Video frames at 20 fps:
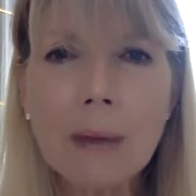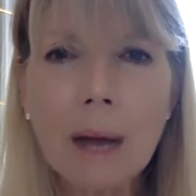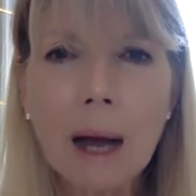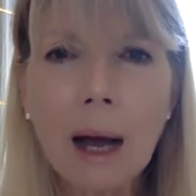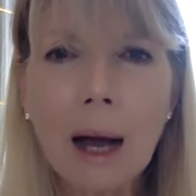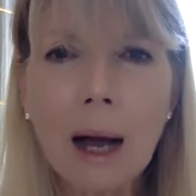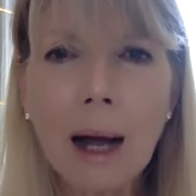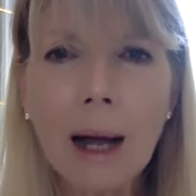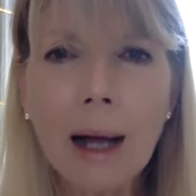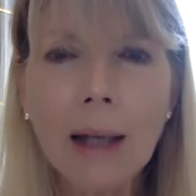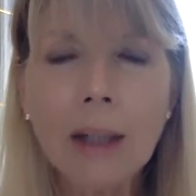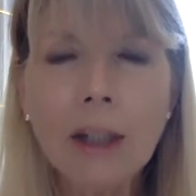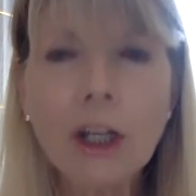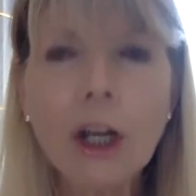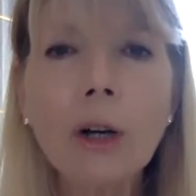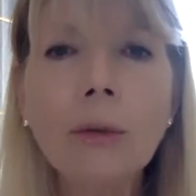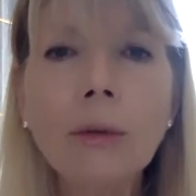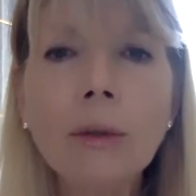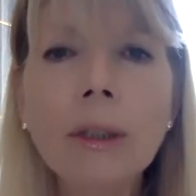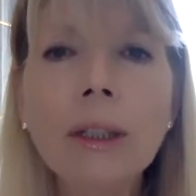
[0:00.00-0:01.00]
I
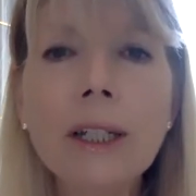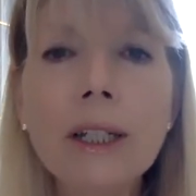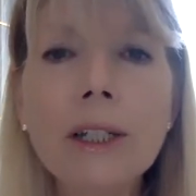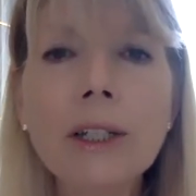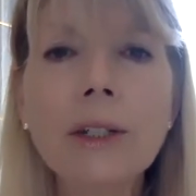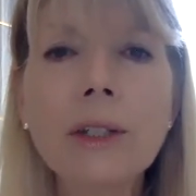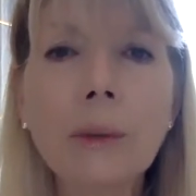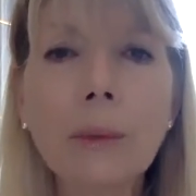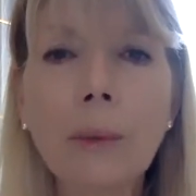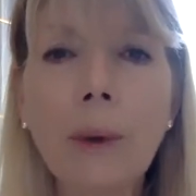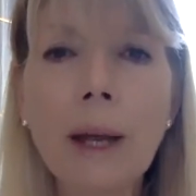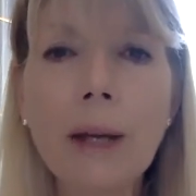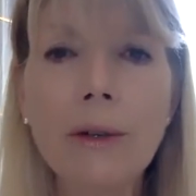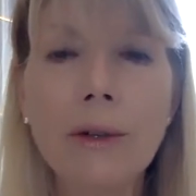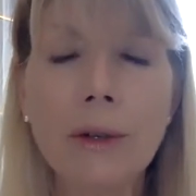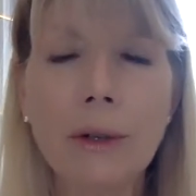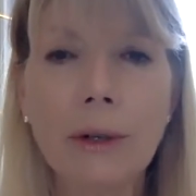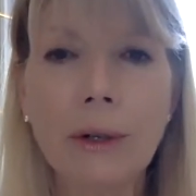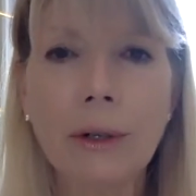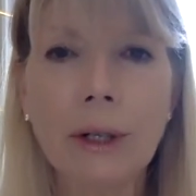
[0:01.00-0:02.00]
totally
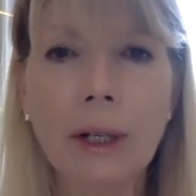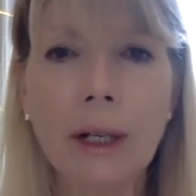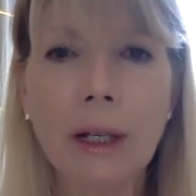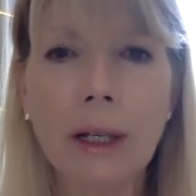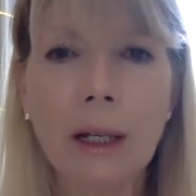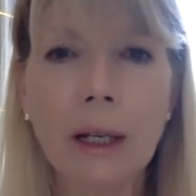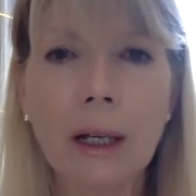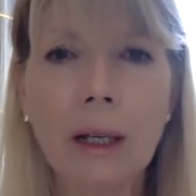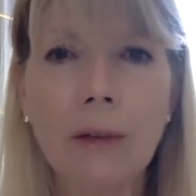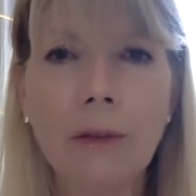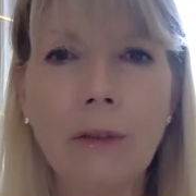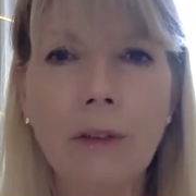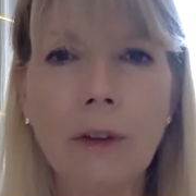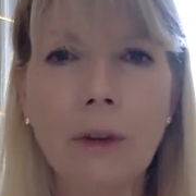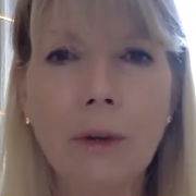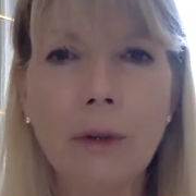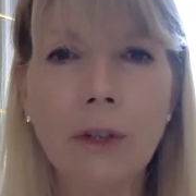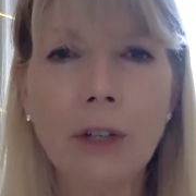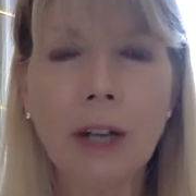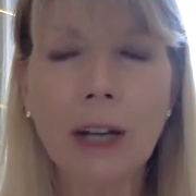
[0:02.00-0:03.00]
surrendered in the confusion.